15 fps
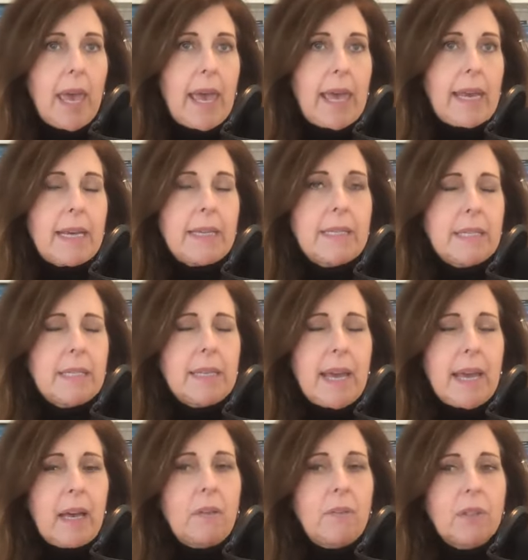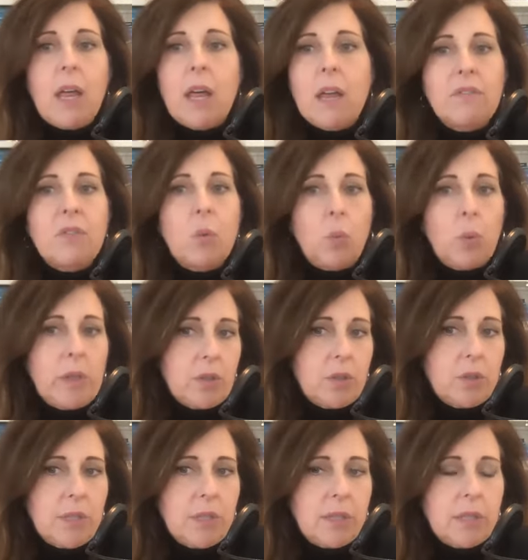And I didn't have a lot of the
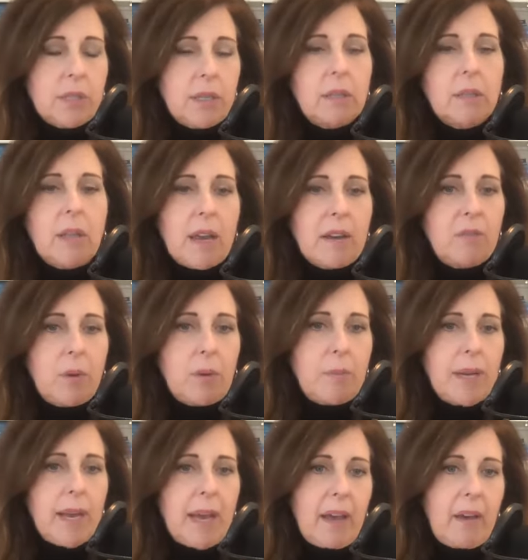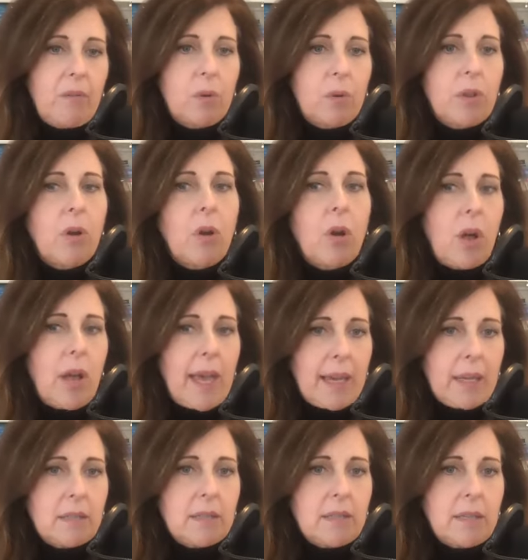weirdness that a lot of women have where they're all
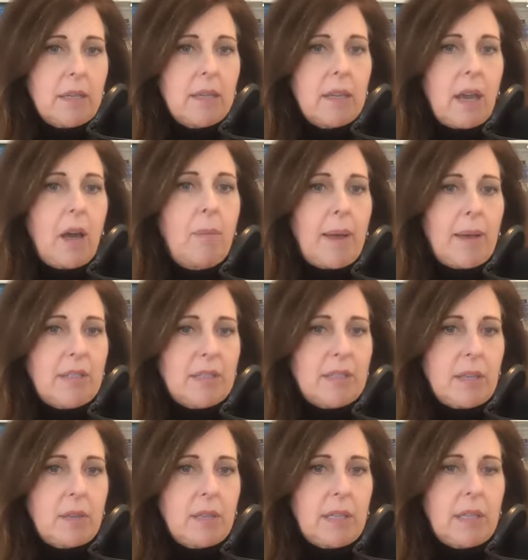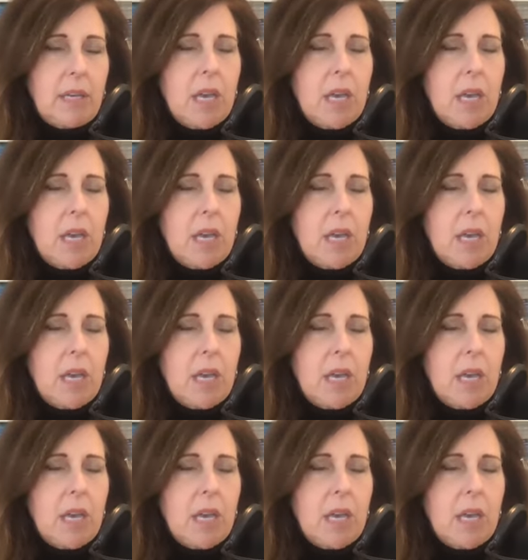angsty about selling.